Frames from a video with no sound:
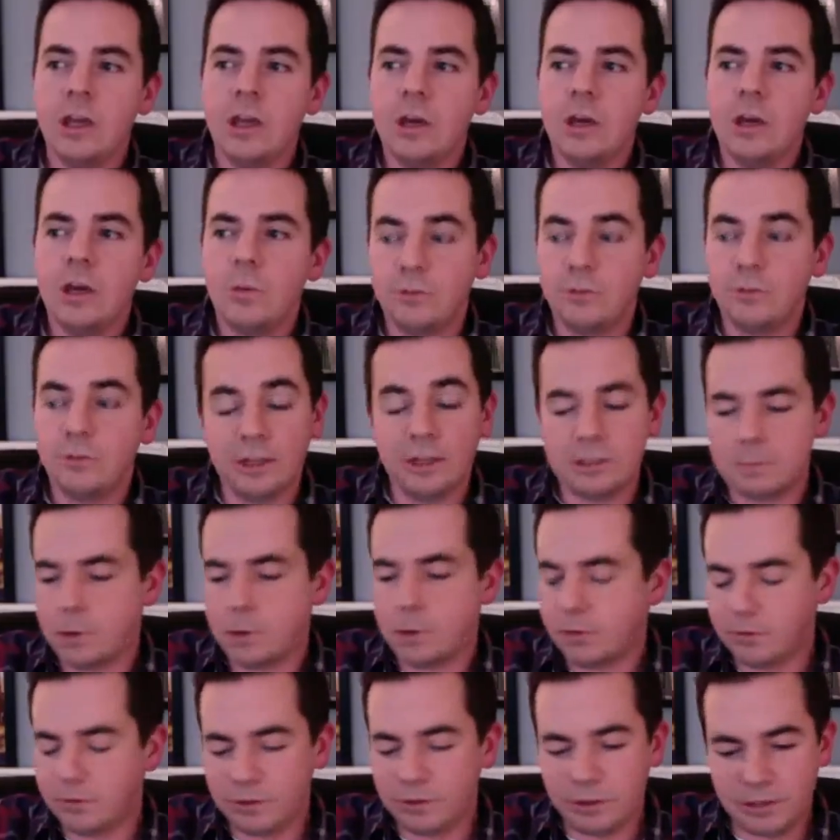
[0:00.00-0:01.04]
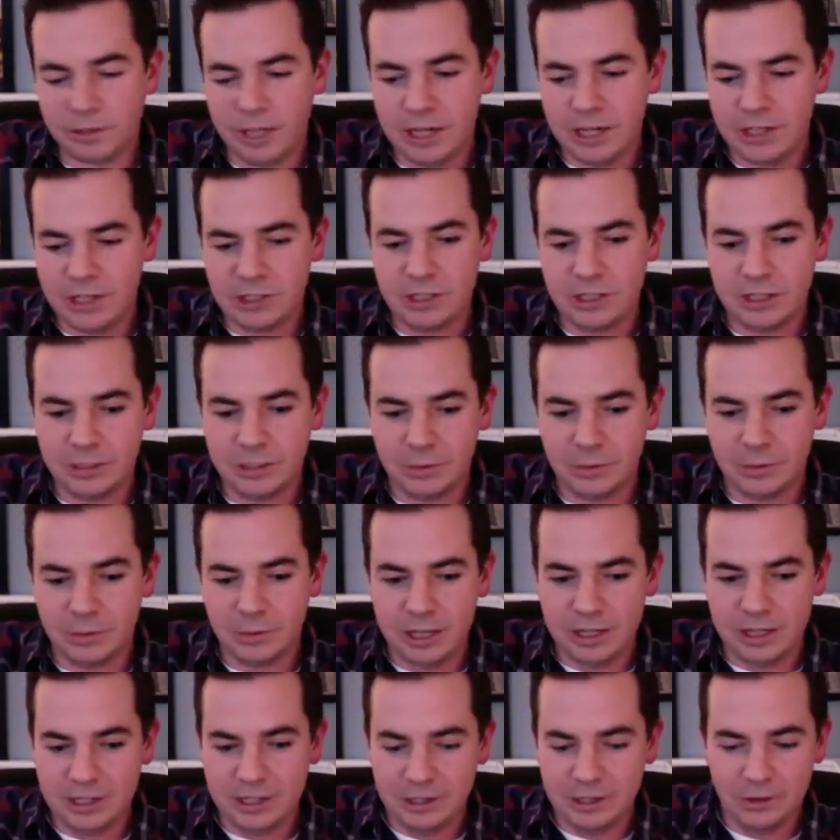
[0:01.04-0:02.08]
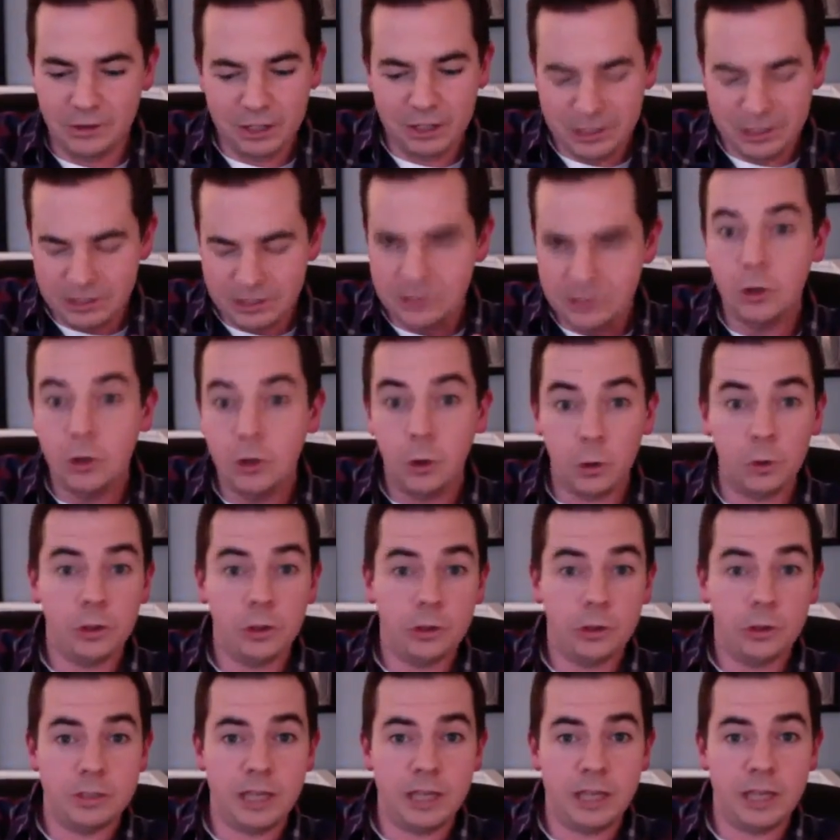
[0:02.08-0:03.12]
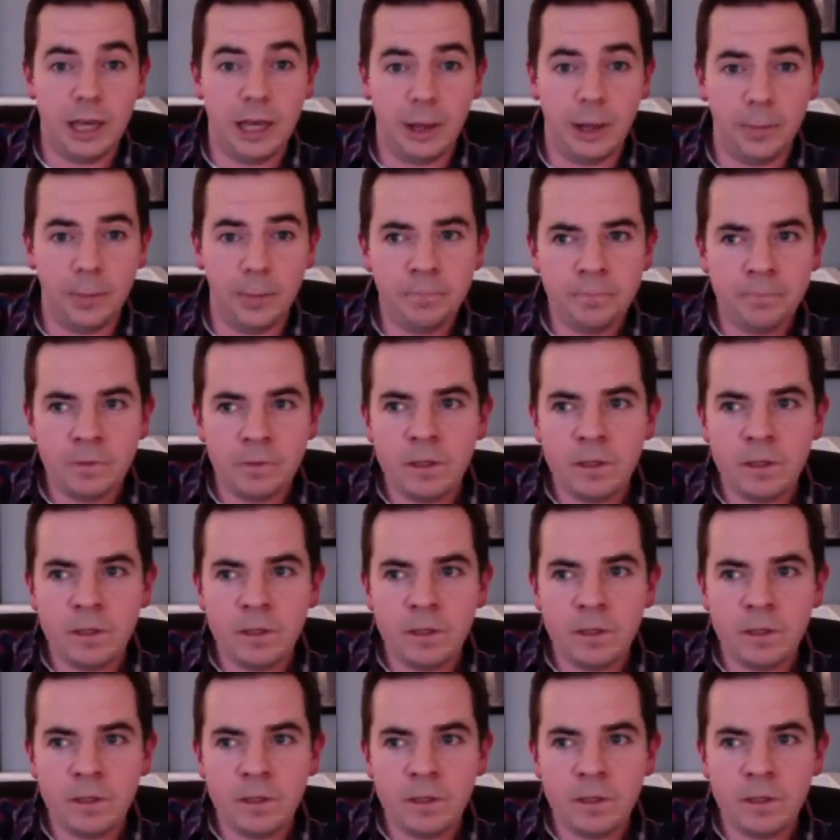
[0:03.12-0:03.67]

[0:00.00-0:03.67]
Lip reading: we found this perfect location, and it's an old hotel.